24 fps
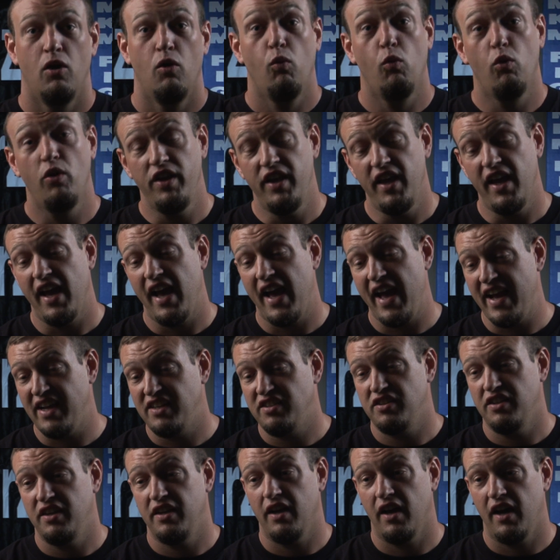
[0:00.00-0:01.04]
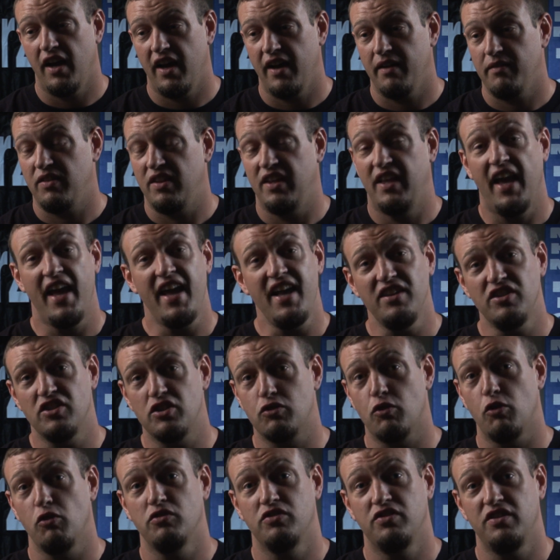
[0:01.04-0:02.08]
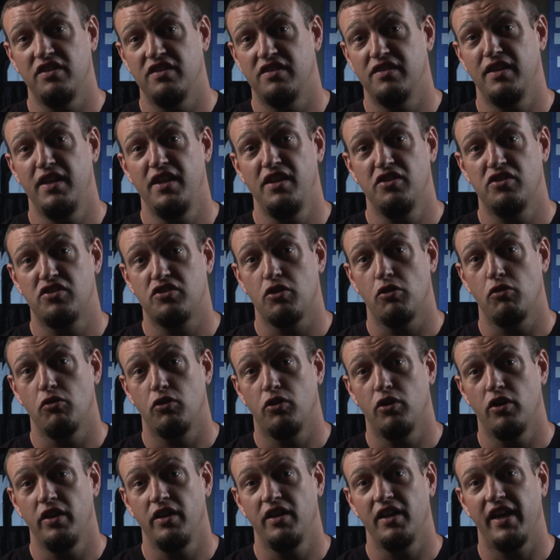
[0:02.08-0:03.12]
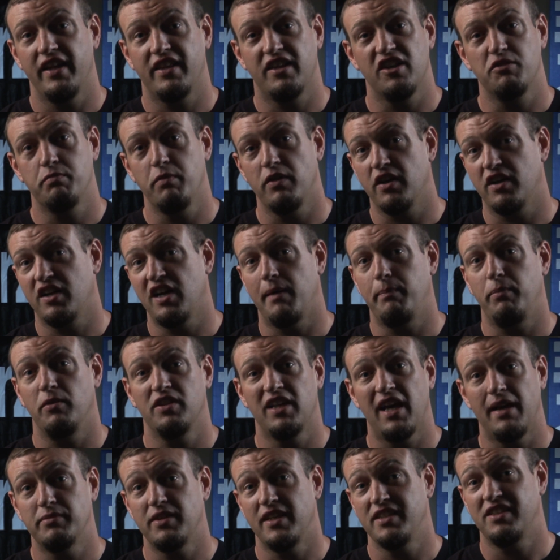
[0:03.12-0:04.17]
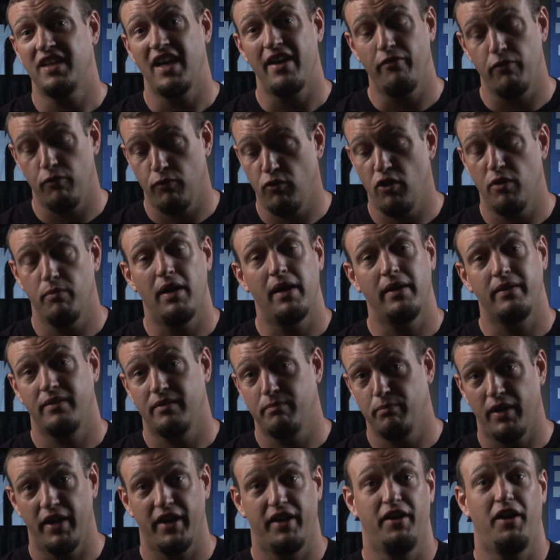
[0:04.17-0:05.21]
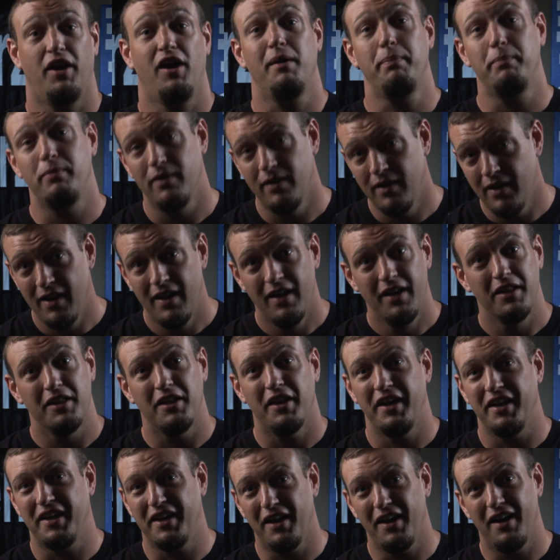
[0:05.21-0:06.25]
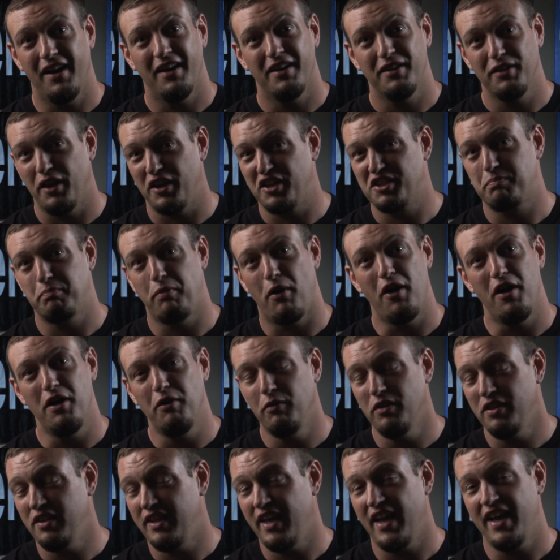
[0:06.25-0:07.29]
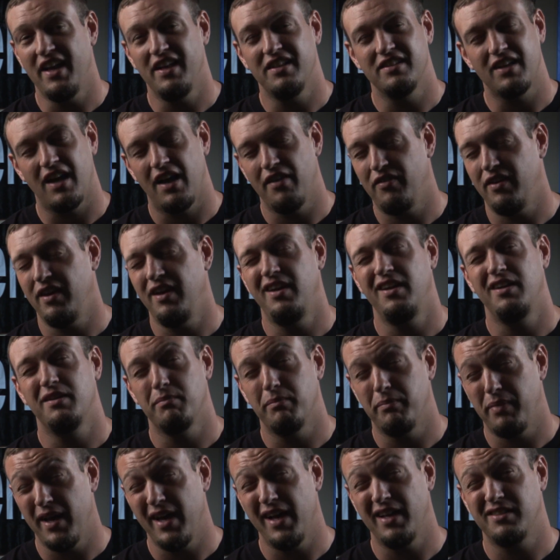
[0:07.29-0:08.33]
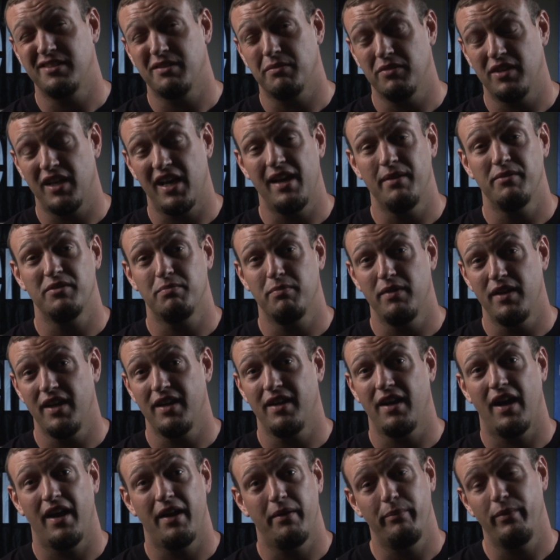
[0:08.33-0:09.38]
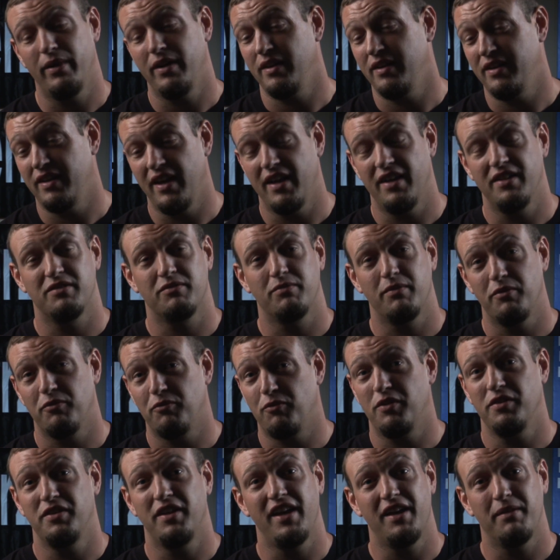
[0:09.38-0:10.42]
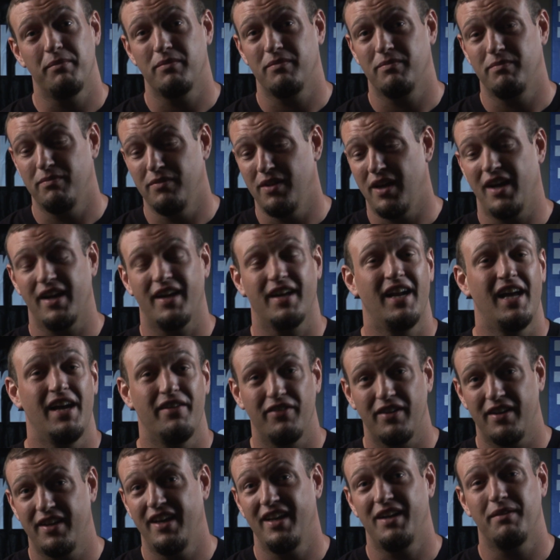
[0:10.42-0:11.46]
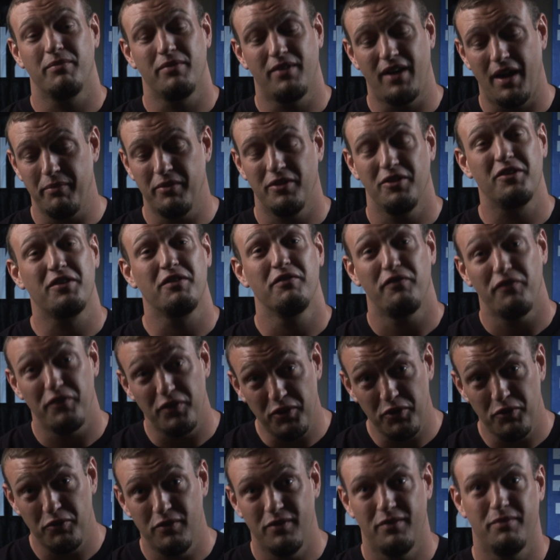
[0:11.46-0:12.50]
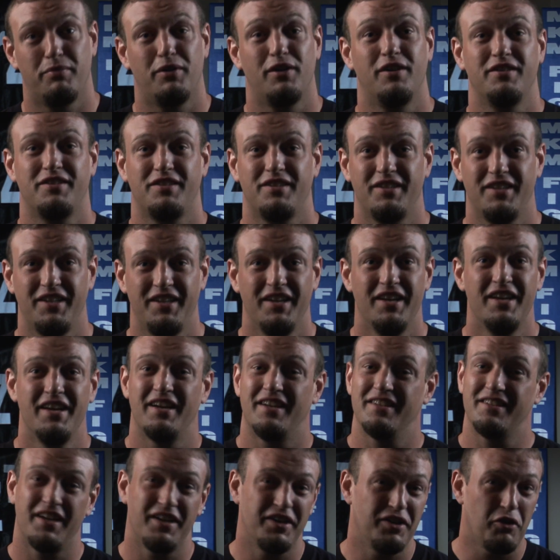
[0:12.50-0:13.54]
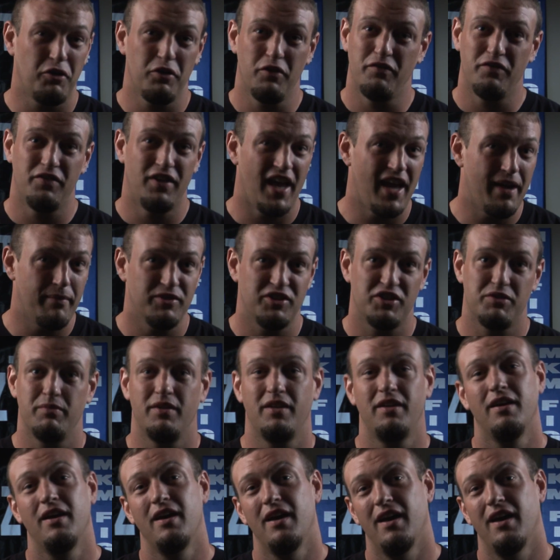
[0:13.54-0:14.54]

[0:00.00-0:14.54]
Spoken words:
Well, yeah, actually, Gaines throws these knees so good. Like, there's been a couple times I just haven't worn my cup. Like sparring with Gaines, I've eaten them bad sometimes, man. I mean, Gaines, one day I'm not gonna have a kid. I'm coming looking for you personally because I know you've damaged me.